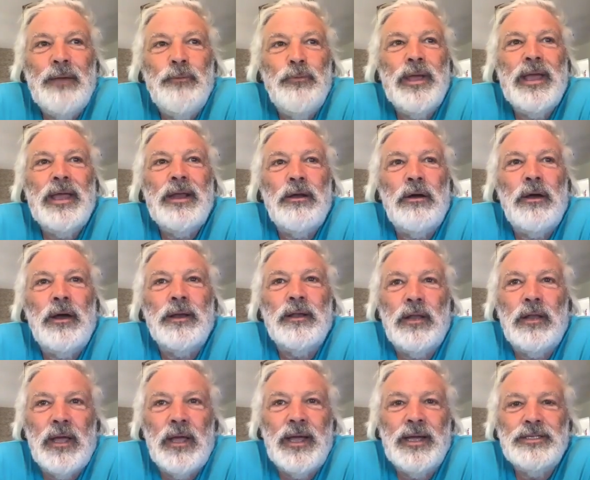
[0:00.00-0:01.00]
went
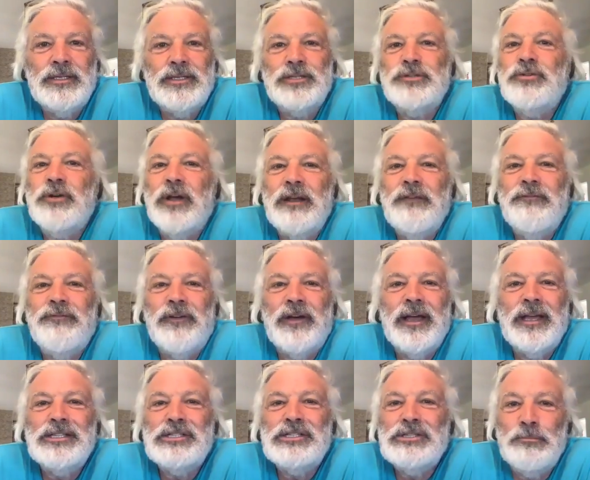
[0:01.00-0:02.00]
online to try to
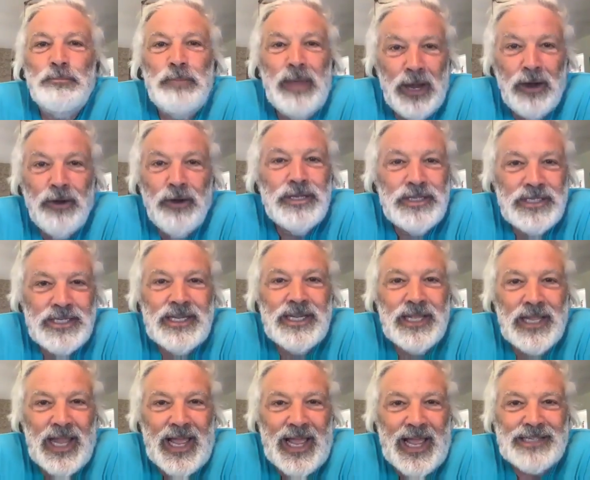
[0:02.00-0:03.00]
find some parenting
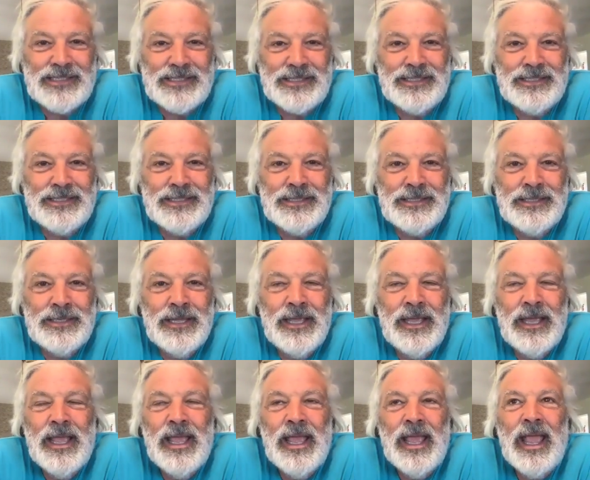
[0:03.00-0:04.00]
classes.
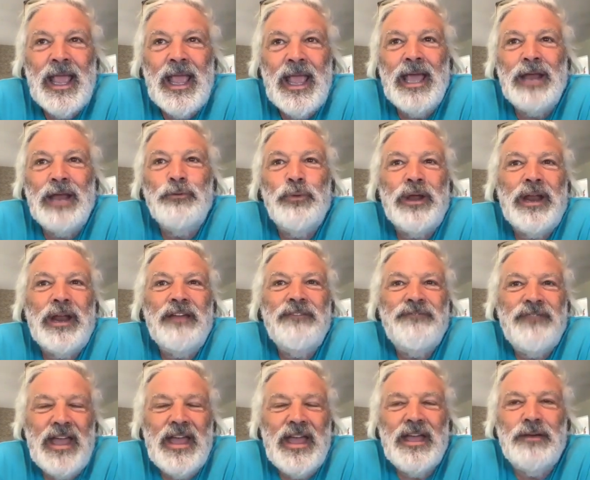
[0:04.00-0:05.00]
And what I
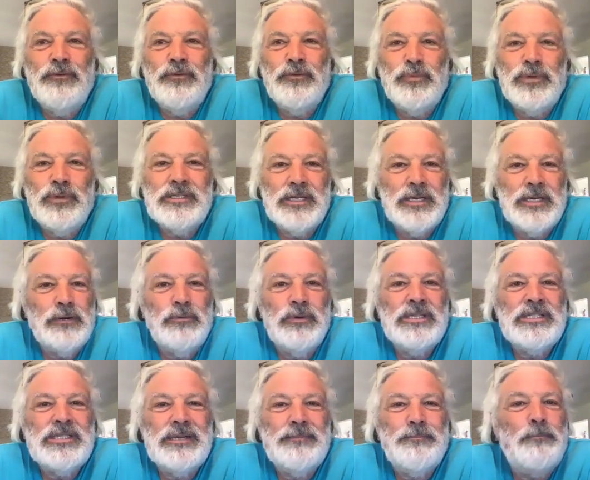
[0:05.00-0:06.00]
found was there
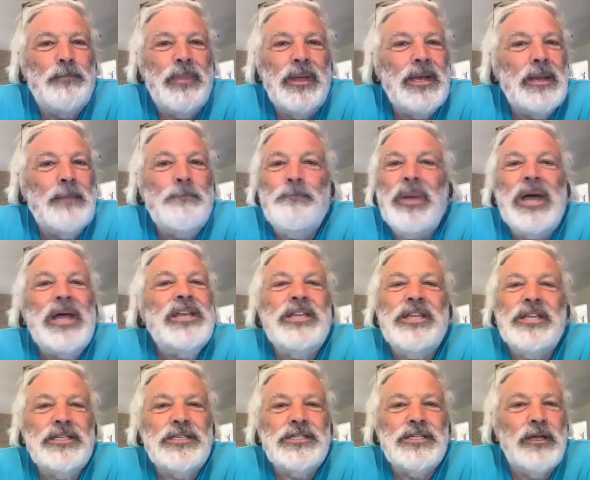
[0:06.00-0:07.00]
was an
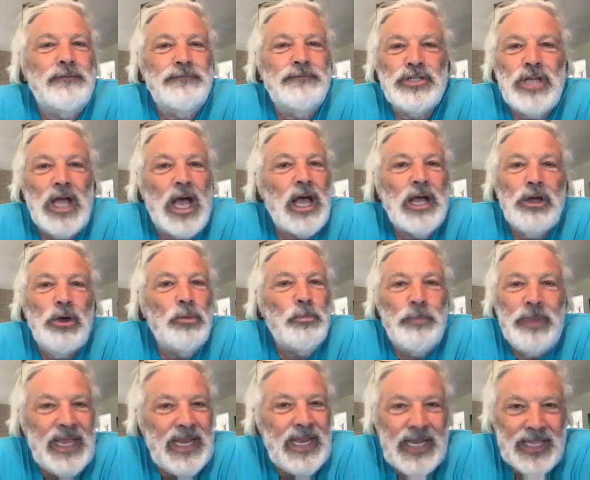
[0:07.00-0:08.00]
abundance of dog
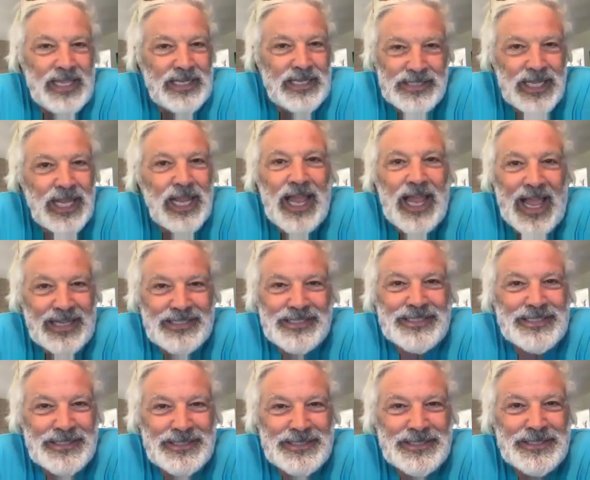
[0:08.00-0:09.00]
obedience
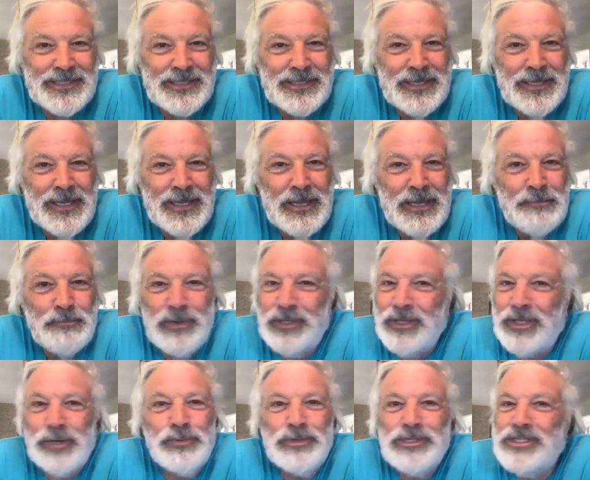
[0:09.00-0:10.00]
classes, but
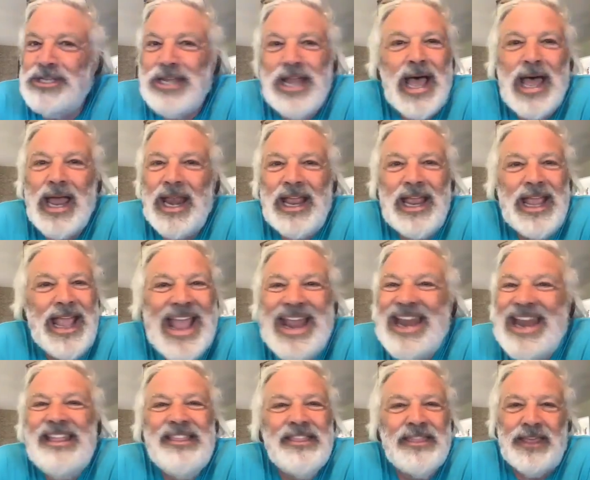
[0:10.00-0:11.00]
there was not
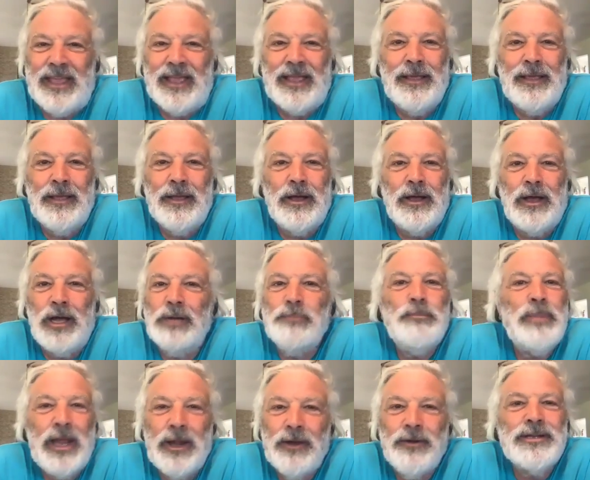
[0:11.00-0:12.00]
anything on
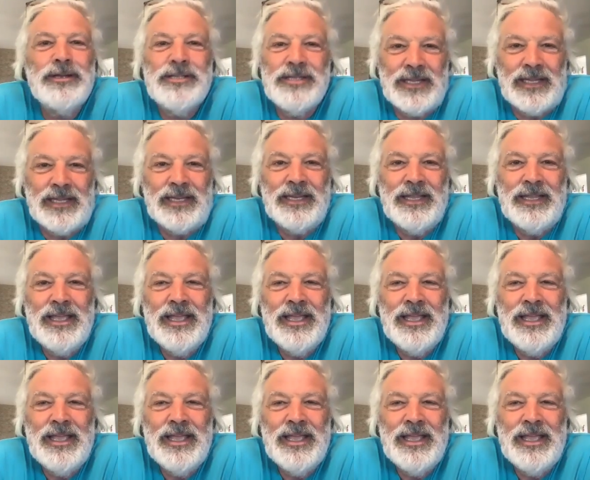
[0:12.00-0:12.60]
parenting.